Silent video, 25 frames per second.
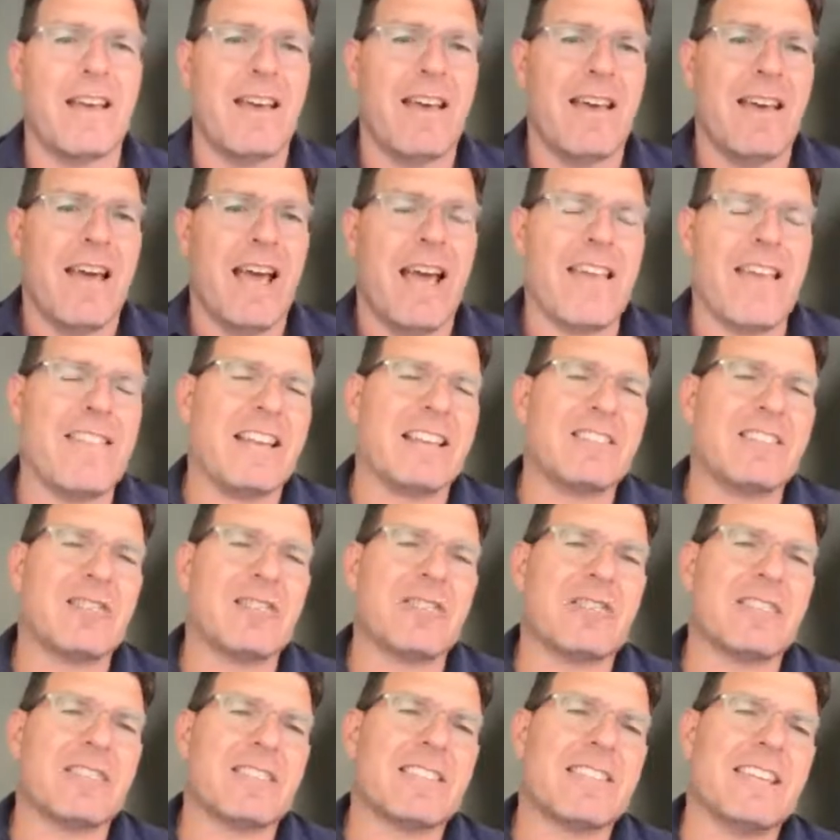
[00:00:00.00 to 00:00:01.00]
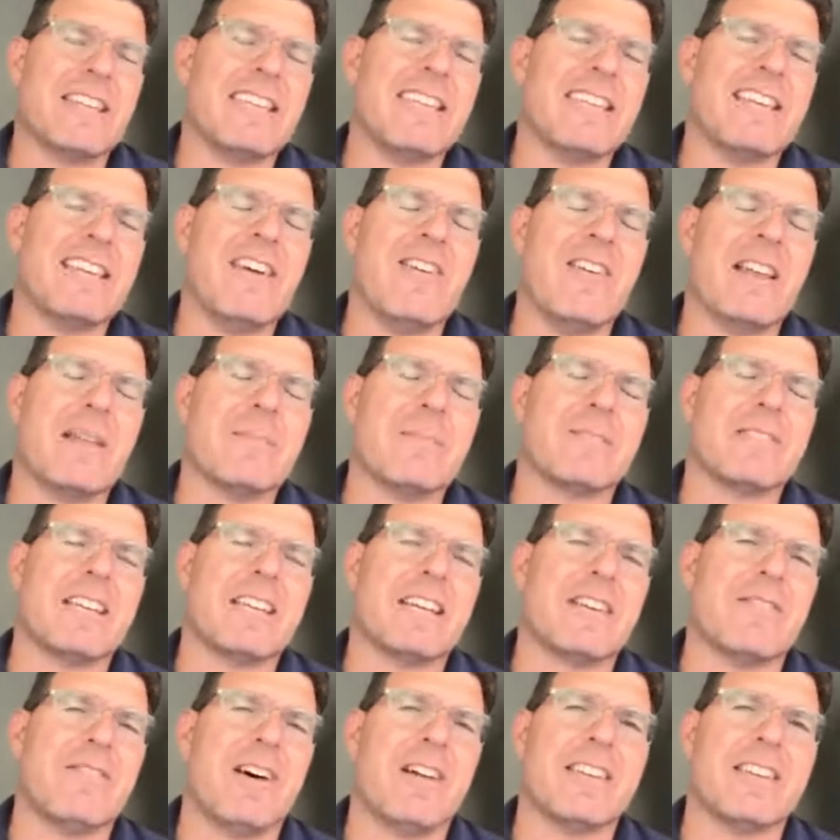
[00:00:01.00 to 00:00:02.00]
And then Google said, you know what, I'm
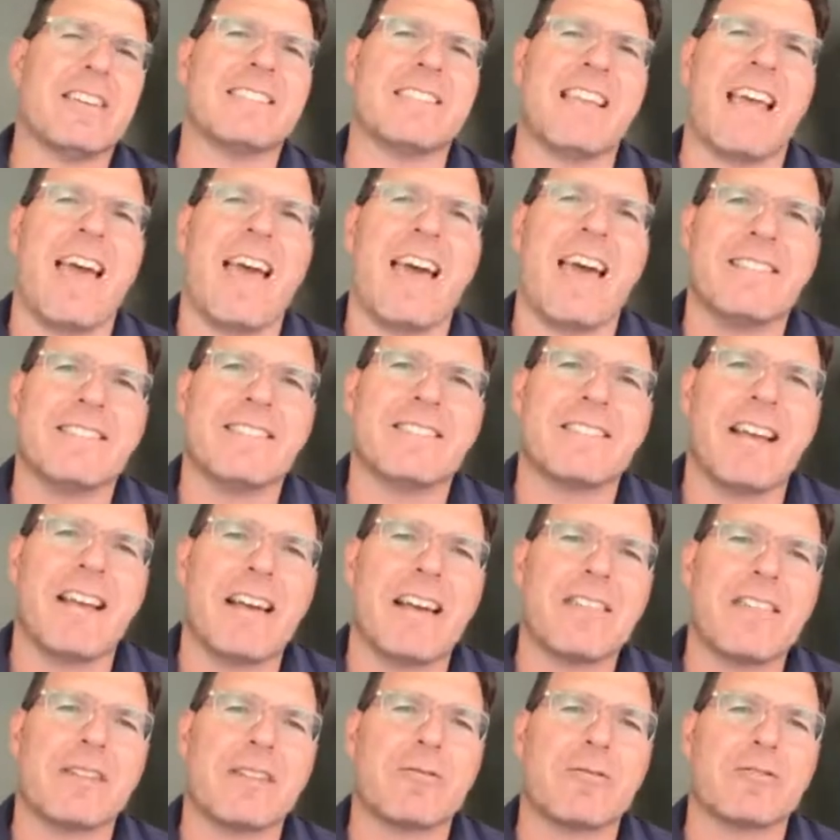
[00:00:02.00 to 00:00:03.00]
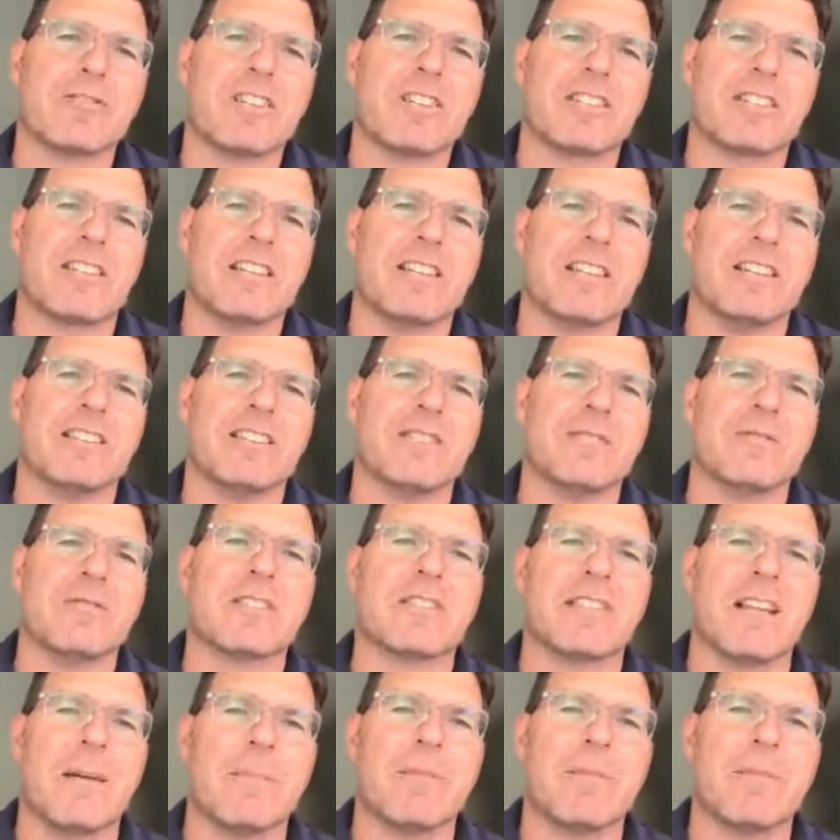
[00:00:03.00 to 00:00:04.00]
sick of all these ads. I think we're just going to do
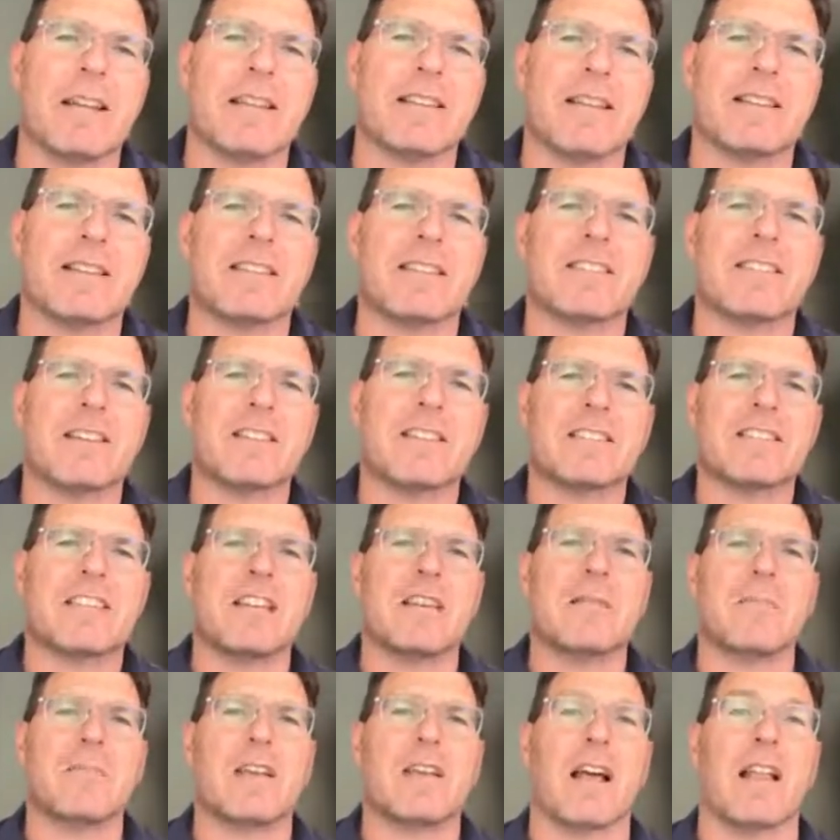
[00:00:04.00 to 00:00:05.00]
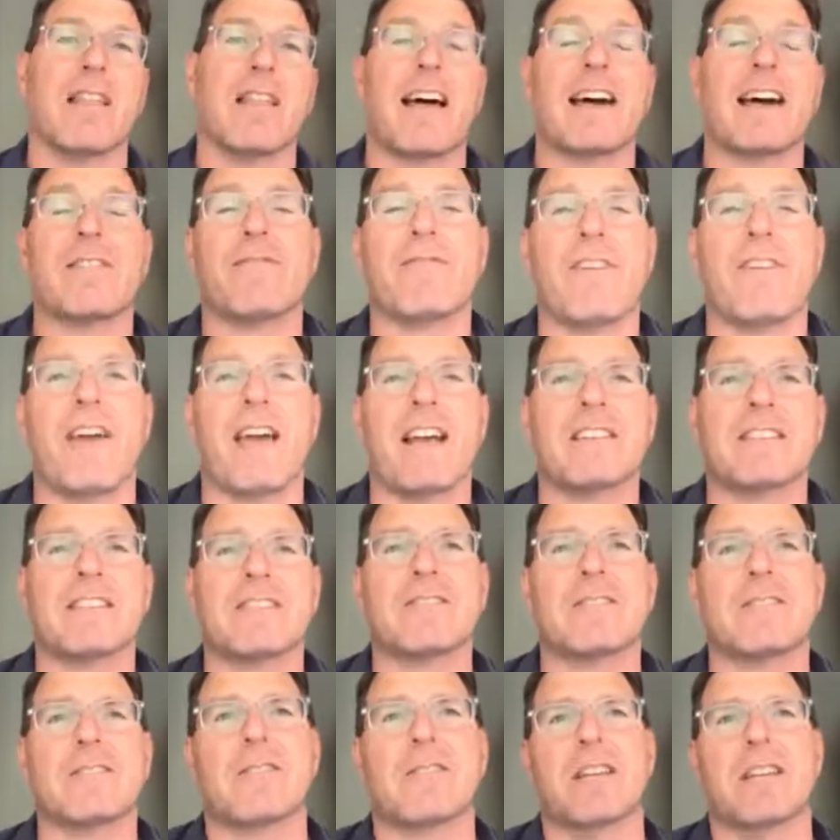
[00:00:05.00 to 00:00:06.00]
something that's just going to be a lot
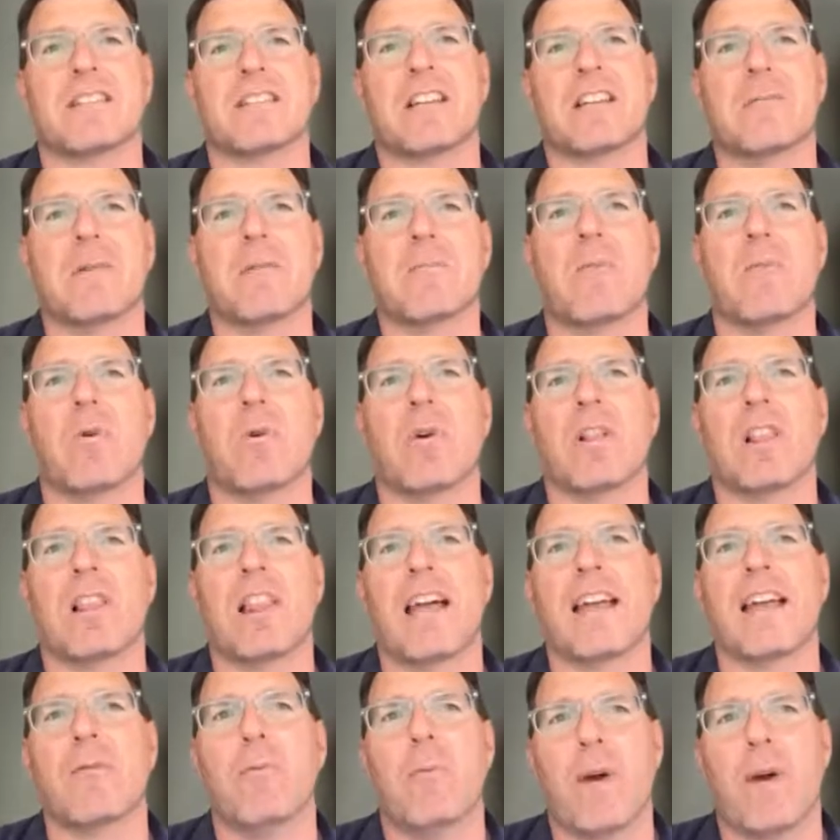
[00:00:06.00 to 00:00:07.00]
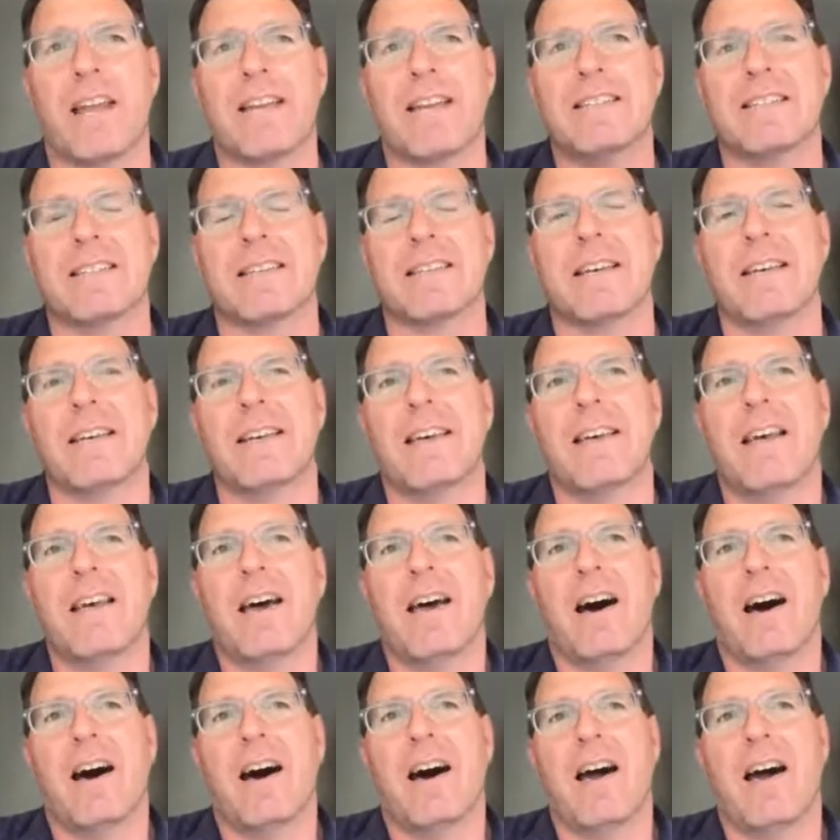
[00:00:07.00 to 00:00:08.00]
faster. It's going to be more lightweight.
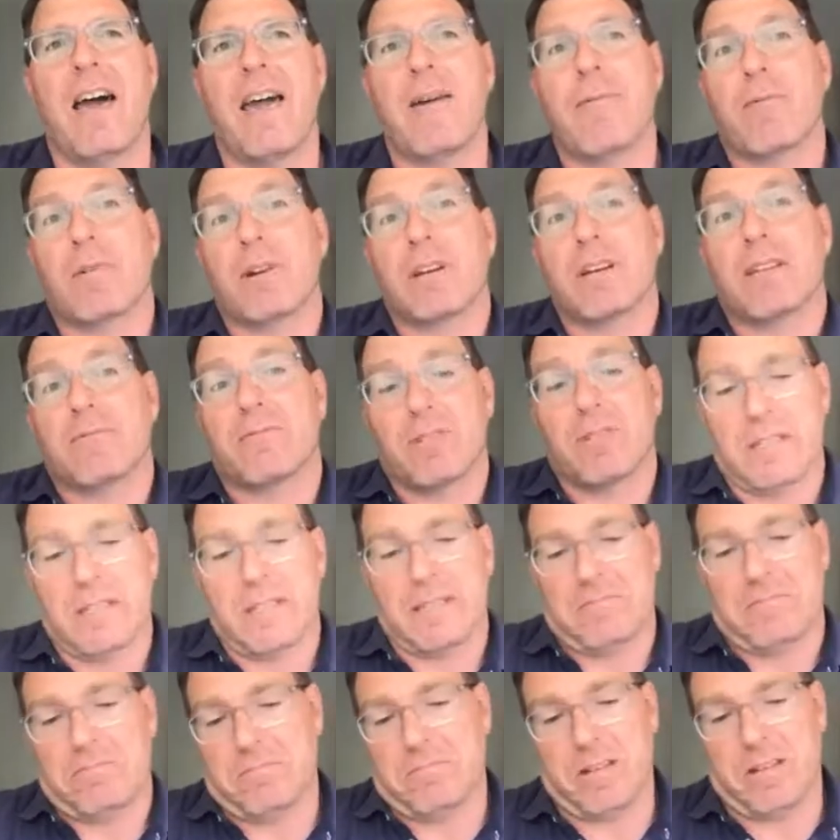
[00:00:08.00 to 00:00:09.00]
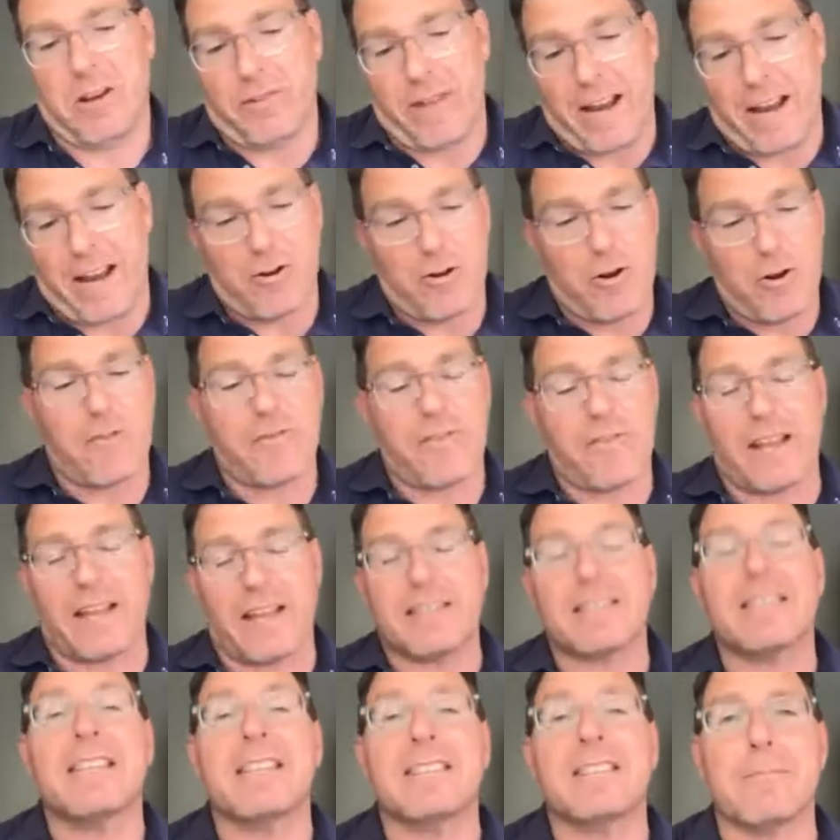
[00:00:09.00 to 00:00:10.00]
And we're going to really, I don't know if they
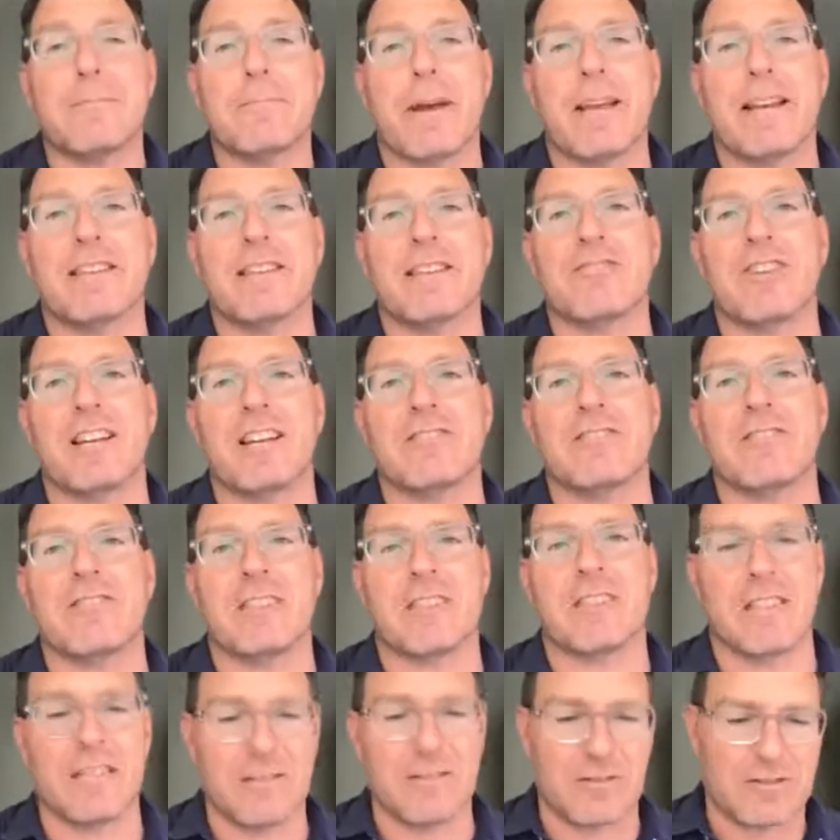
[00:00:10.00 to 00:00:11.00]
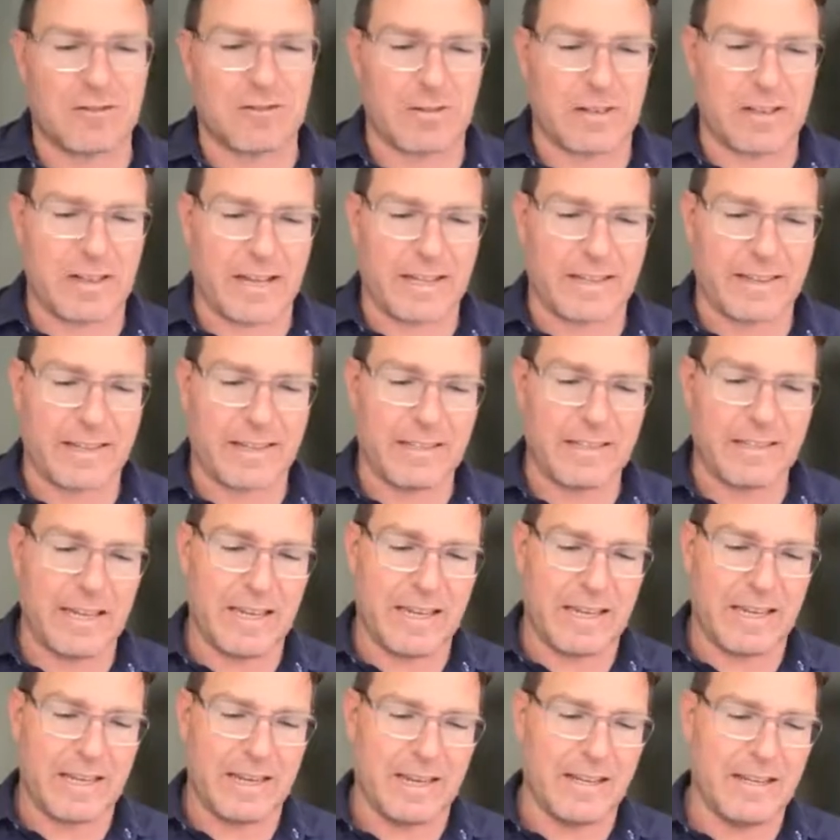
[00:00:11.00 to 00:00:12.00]
anticipated changing the industry like they
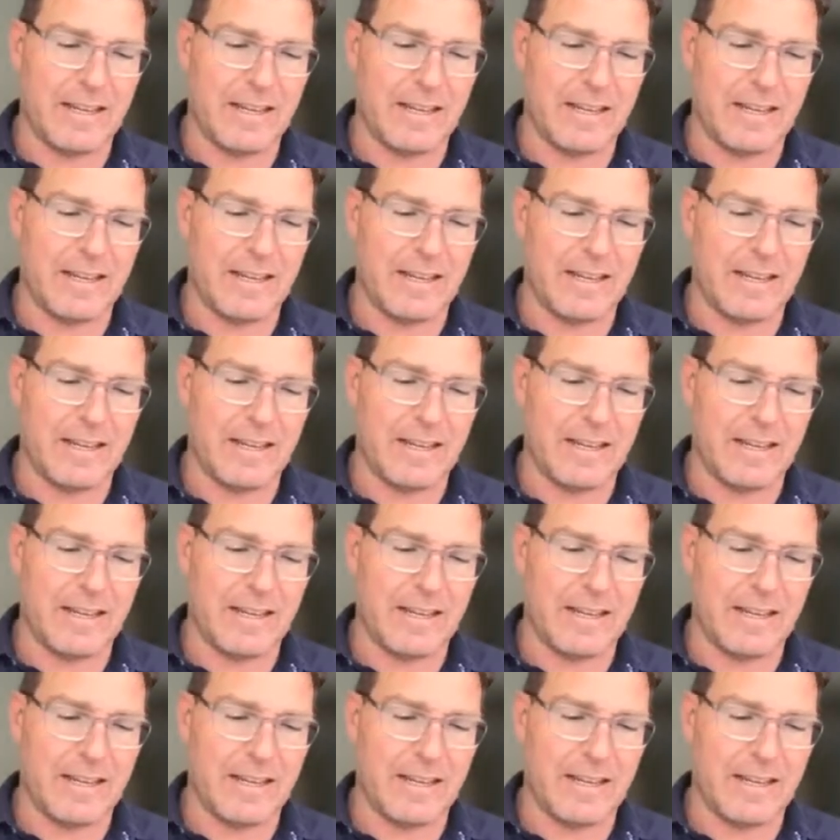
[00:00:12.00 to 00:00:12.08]
did,